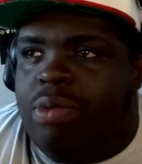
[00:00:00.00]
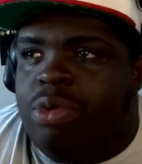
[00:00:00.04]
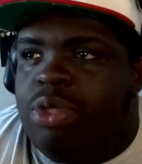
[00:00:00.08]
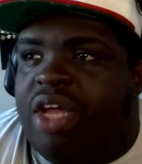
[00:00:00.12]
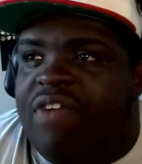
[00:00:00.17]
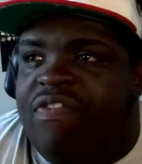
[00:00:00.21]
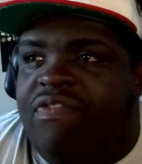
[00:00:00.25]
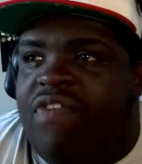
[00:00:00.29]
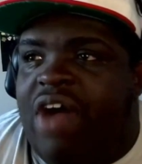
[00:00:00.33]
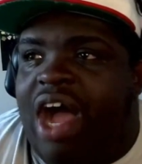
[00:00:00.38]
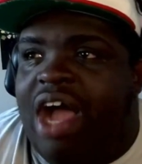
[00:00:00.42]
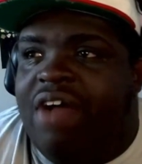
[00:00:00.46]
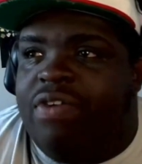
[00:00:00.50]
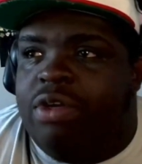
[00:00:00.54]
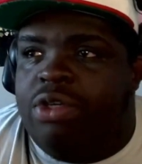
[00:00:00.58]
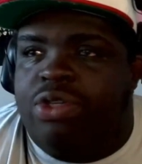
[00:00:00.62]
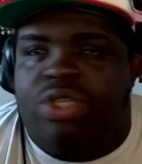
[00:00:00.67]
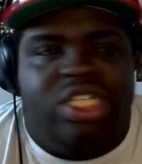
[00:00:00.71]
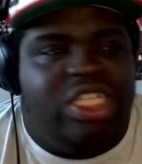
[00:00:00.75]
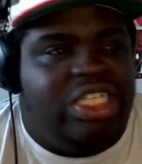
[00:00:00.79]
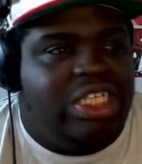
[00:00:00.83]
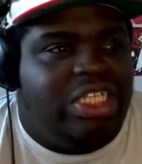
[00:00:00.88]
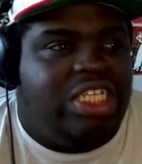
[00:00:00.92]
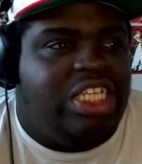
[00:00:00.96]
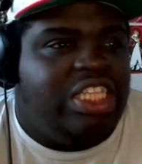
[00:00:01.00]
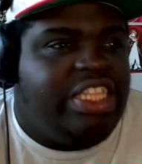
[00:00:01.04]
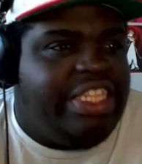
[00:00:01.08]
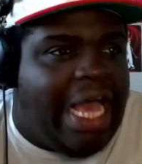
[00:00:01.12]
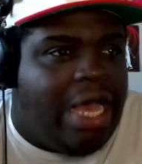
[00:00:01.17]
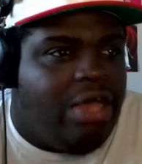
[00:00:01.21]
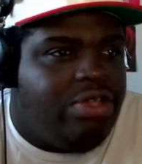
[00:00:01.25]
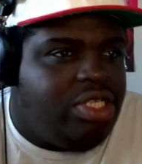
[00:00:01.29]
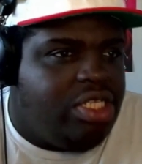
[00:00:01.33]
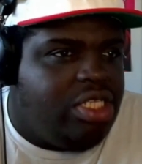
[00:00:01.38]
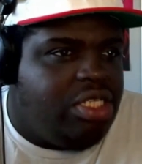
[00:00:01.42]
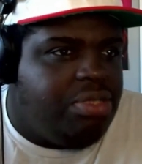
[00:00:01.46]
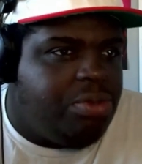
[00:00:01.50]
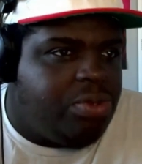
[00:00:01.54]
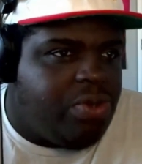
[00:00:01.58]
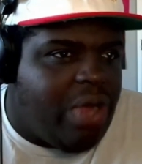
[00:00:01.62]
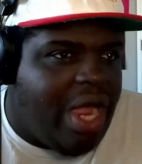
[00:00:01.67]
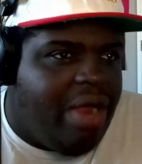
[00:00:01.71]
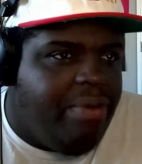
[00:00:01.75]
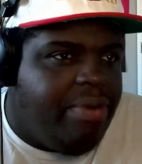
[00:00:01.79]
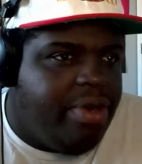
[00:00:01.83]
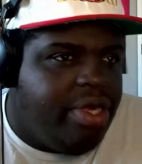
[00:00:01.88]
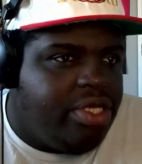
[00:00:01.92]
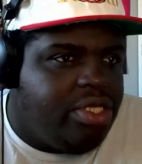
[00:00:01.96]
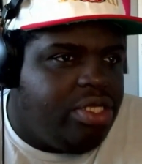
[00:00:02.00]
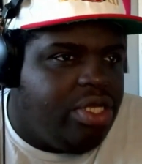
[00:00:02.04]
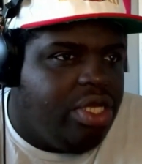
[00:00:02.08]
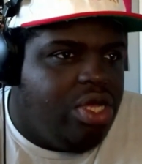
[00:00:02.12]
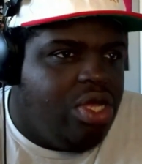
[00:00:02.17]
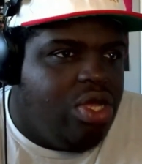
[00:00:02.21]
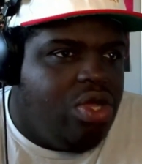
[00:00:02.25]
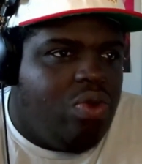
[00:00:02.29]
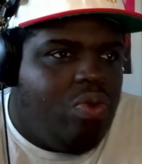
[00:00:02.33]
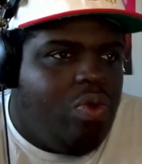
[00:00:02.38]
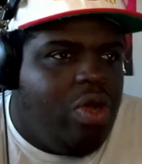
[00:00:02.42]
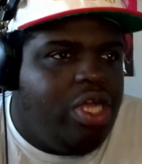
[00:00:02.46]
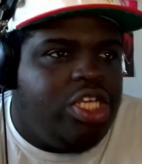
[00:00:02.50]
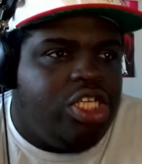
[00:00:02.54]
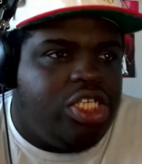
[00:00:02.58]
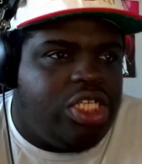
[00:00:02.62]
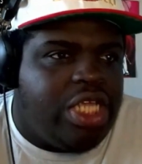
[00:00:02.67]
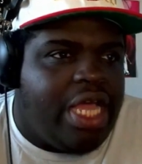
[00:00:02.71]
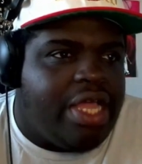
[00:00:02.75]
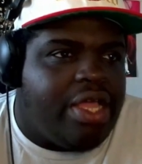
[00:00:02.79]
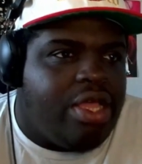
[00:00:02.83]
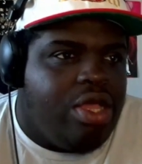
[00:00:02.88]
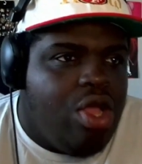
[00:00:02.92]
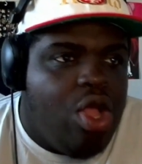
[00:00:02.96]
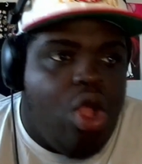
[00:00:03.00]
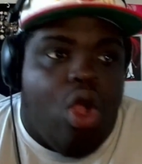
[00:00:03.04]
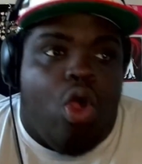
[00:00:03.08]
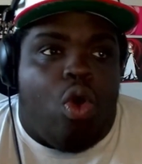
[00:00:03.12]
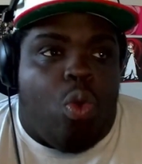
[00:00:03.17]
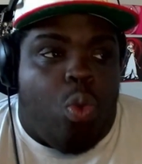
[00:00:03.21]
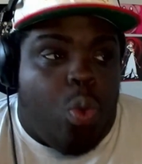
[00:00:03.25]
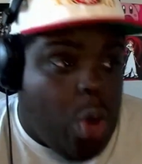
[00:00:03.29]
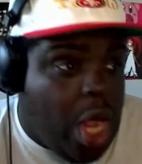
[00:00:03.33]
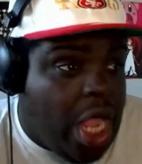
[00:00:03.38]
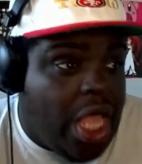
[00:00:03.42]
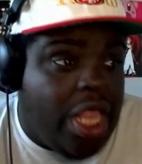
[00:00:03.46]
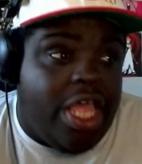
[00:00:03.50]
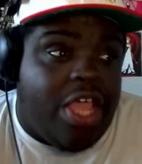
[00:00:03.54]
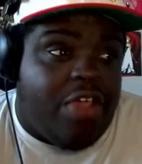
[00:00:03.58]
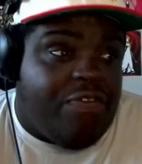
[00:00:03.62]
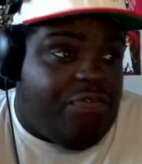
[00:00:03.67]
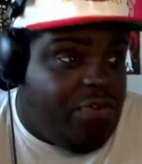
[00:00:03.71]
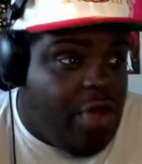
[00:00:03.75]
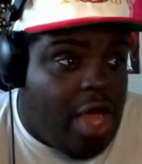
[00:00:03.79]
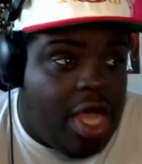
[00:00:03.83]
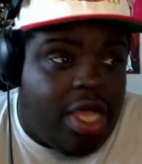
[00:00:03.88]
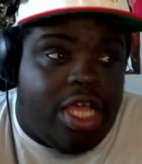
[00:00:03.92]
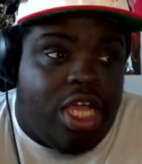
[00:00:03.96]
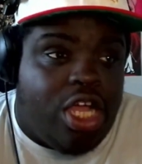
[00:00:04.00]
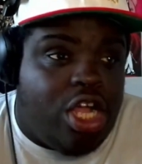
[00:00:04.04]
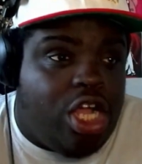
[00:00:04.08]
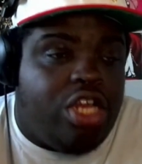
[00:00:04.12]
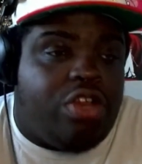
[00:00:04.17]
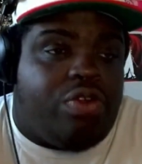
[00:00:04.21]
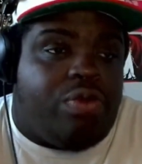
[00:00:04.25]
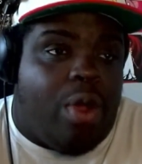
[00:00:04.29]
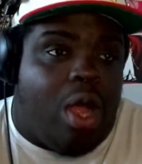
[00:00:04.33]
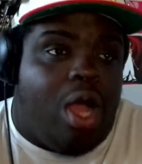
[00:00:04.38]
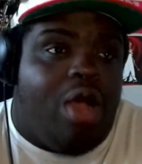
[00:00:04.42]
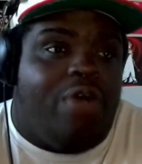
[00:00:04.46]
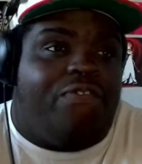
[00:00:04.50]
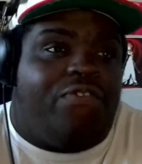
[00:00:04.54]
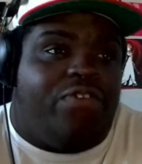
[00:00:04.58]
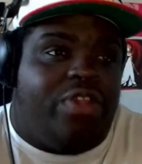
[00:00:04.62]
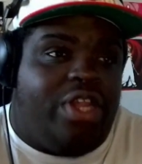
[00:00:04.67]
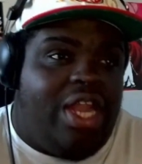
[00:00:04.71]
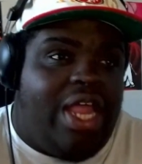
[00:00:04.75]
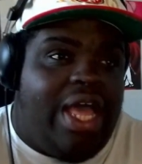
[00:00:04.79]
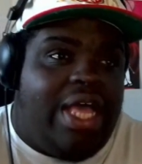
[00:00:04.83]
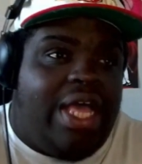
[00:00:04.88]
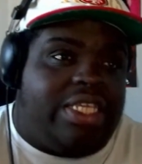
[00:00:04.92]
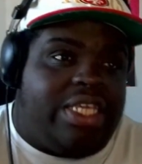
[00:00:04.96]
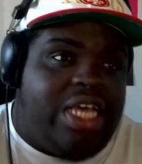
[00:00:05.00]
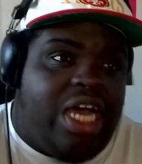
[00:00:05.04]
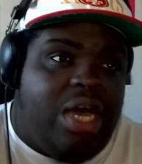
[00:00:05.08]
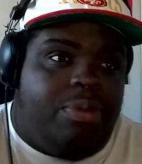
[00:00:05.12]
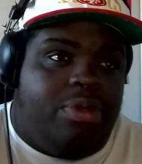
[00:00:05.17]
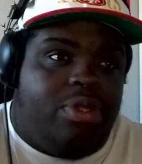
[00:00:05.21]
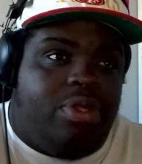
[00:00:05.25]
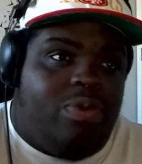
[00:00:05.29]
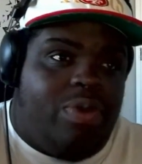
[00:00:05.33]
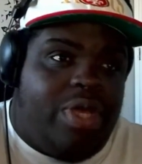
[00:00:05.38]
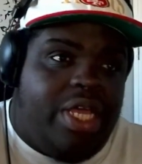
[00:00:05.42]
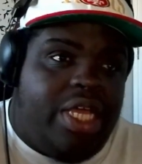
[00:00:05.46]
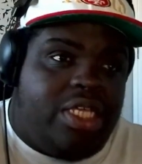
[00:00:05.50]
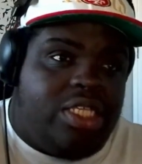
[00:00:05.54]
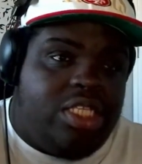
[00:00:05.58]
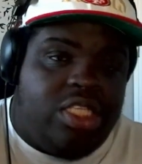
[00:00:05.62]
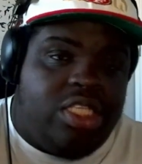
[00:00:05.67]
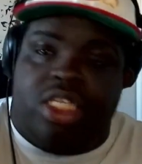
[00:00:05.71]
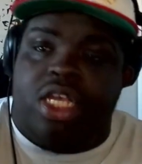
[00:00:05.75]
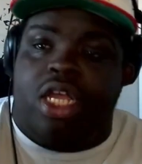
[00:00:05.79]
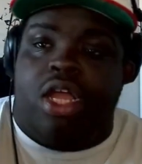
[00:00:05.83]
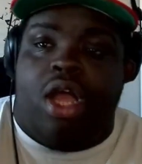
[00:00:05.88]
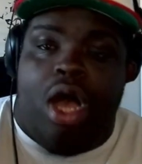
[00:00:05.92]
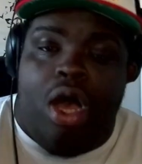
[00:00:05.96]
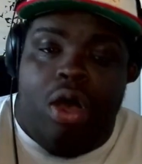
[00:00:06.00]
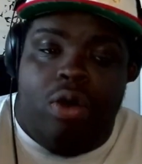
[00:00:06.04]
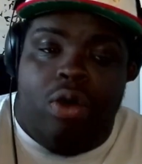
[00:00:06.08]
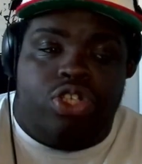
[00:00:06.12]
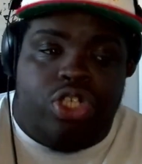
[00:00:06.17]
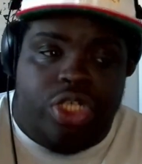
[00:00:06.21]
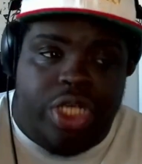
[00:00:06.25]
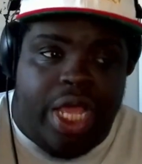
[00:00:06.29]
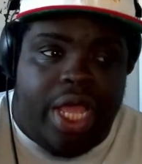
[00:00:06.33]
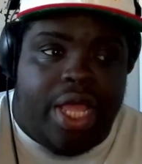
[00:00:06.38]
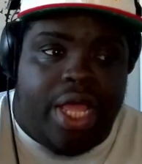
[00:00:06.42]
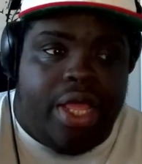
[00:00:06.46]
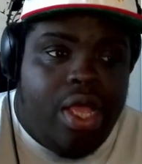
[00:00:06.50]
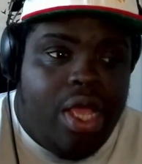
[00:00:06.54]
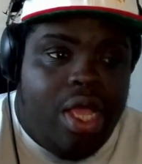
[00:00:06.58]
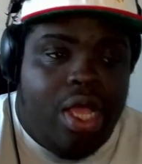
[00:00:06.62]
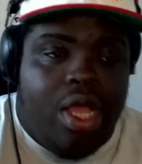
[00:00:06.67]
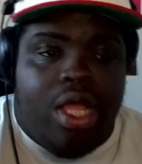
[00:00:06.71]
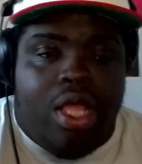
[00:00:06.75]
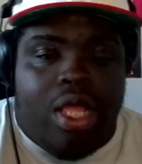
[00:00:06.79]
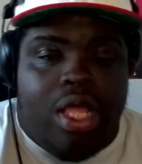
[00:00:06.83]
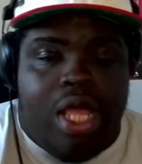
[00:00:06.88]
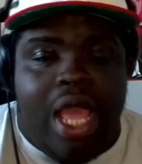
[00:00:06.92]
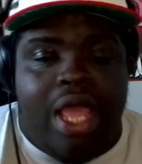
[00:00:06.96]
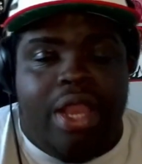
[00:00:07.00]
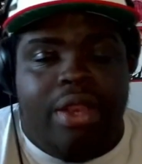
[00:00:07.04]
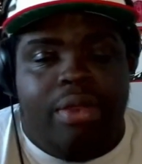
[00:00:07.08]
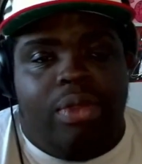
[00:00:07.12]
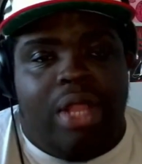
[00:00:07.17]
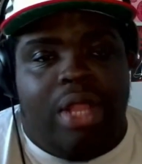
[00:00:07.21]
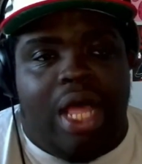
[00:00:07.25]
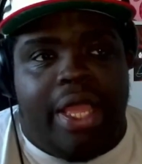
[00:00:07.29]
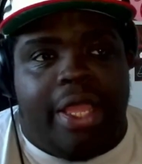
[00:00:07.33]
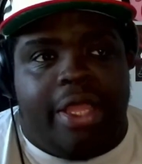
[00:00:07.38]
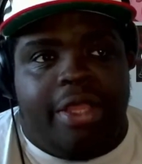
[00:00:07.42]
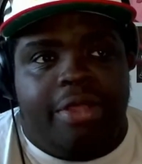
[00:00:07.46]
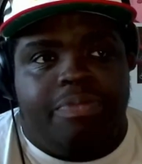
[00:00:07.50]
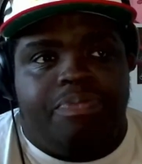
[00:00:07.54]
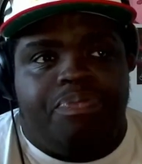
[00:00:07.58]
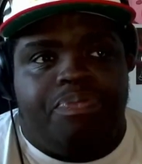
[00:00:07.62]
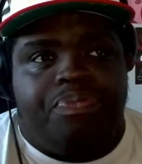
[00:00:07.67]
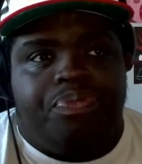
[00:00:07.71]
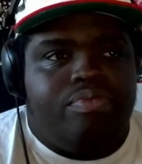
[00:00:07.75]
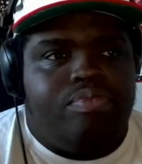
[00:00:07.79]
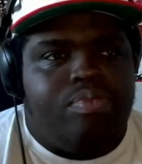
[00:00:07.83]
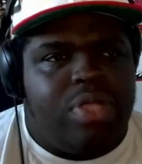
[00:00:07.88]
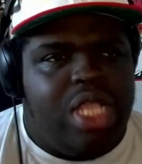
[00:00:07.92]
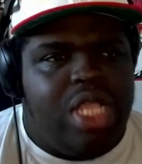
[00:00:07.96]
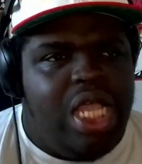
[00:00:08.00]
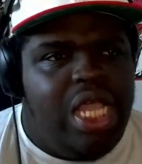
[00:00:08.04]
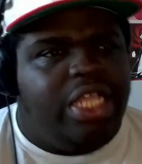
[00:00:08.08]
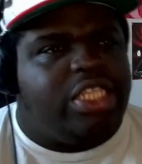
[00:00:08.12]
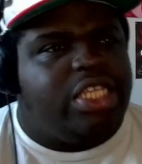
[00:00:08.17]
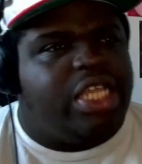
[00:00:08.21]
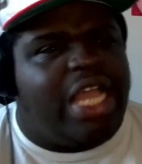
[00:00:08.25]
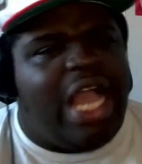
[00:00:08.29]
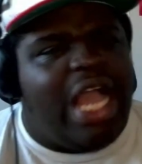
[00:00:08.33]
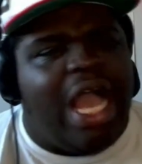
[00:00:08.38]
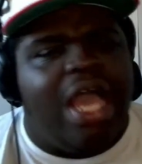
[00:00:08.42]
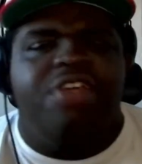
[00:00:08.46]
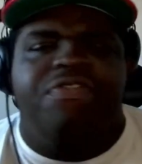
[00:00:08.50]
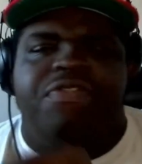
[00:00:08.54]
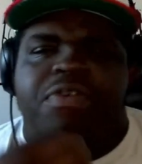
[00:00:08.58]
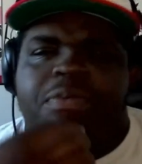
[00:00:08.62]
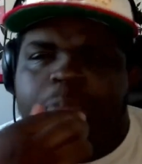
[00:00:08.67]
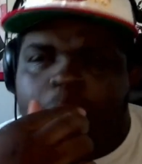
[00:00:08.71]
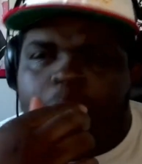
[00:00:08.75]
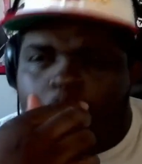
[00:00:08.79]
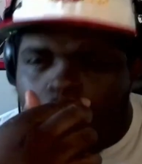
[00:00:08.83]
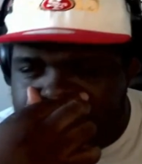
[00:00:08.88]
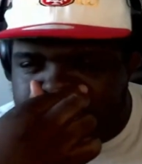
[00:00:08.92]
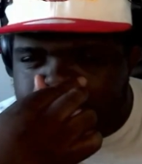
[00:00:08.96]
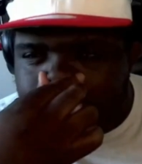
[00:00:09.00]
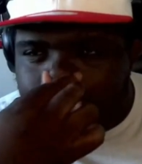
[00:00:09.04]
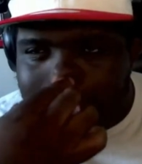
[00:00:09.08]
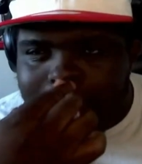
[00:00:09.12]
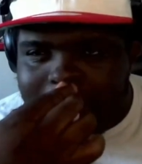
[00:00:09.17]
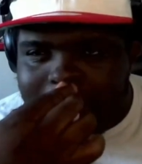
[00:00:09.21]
like 560,000 subscribers, which is like really fucking good growth for the last couple of weeks. It's like, oh shit. And like, it's kind of important